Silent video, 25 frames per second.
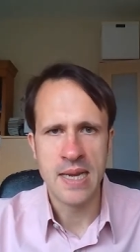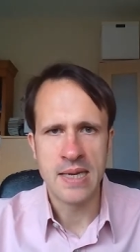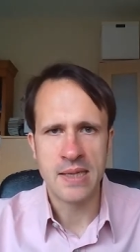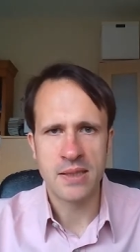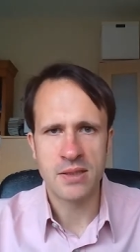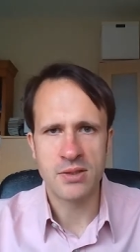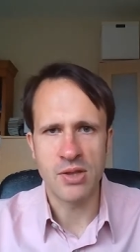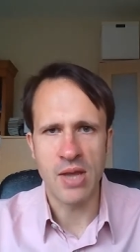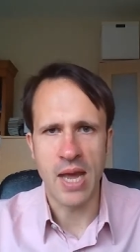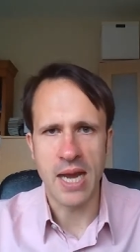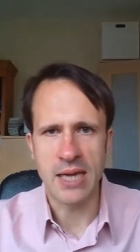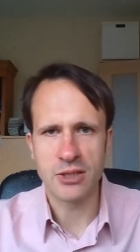
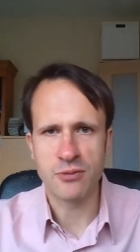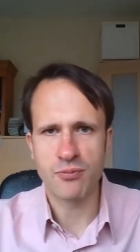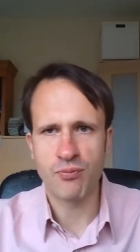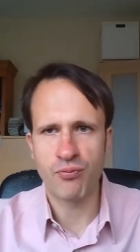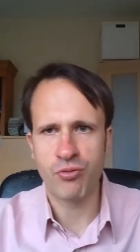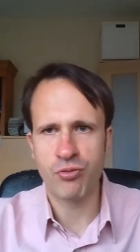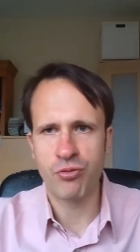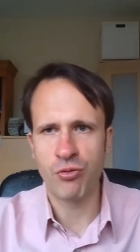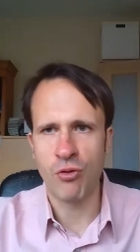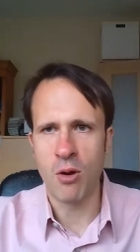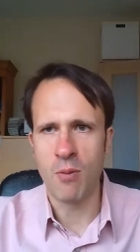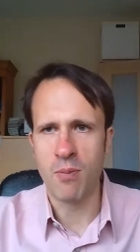So that's
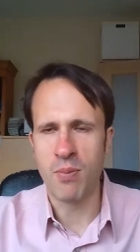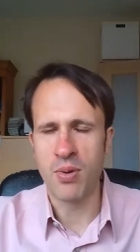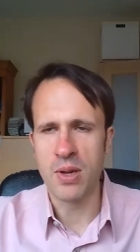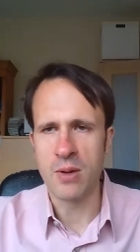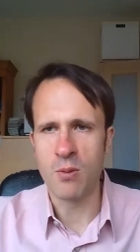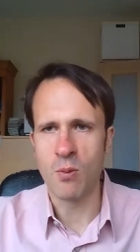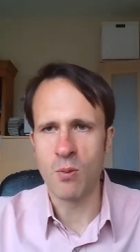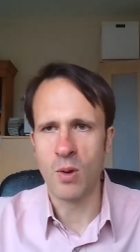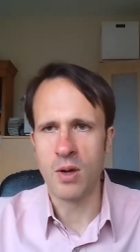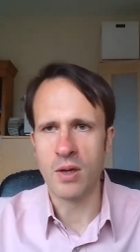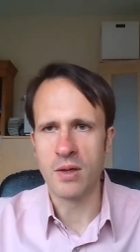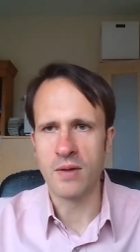probably
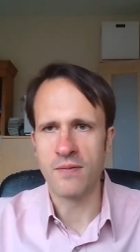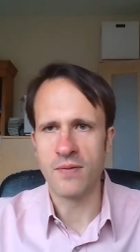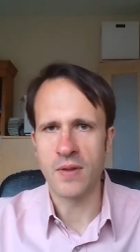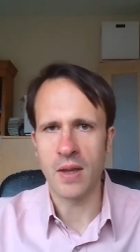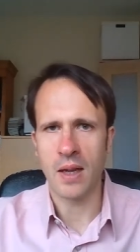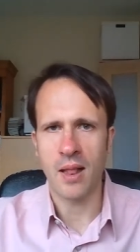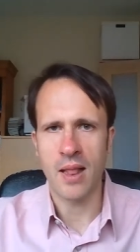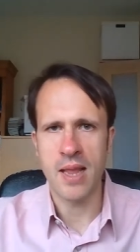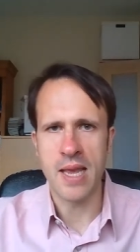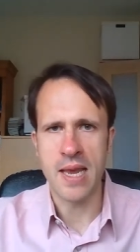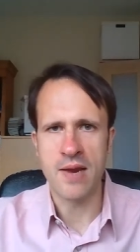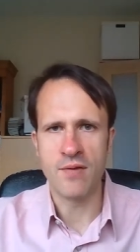one of the
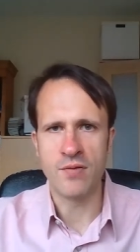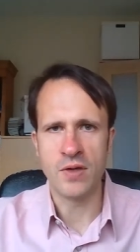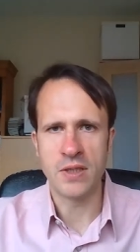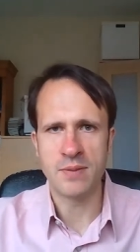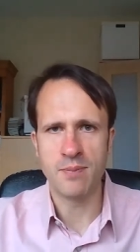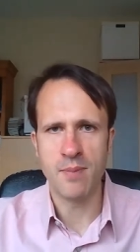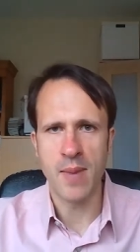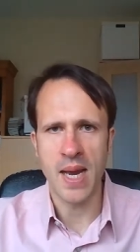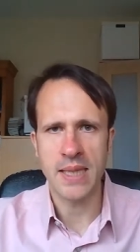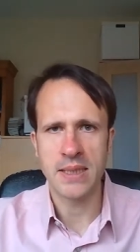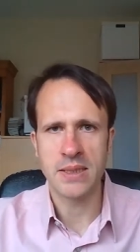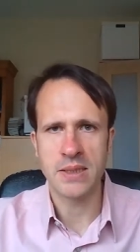
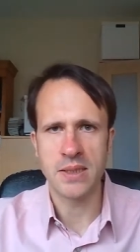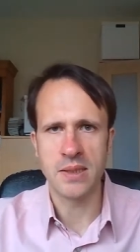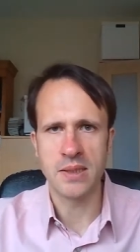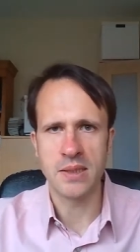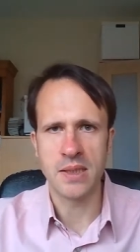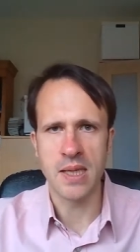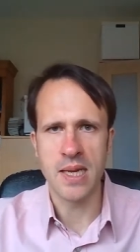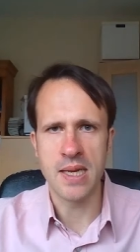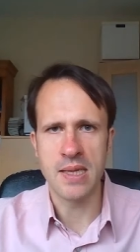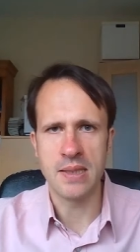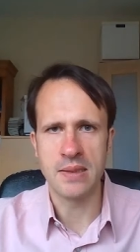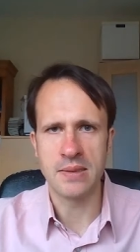clearest
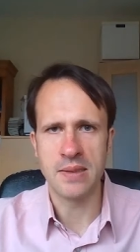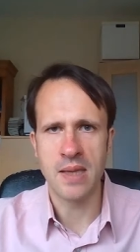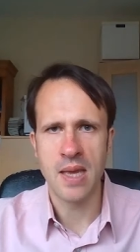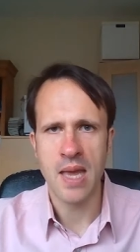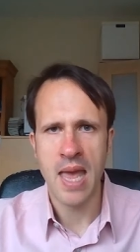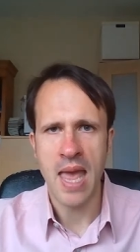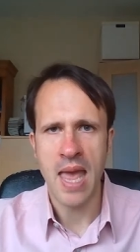messages,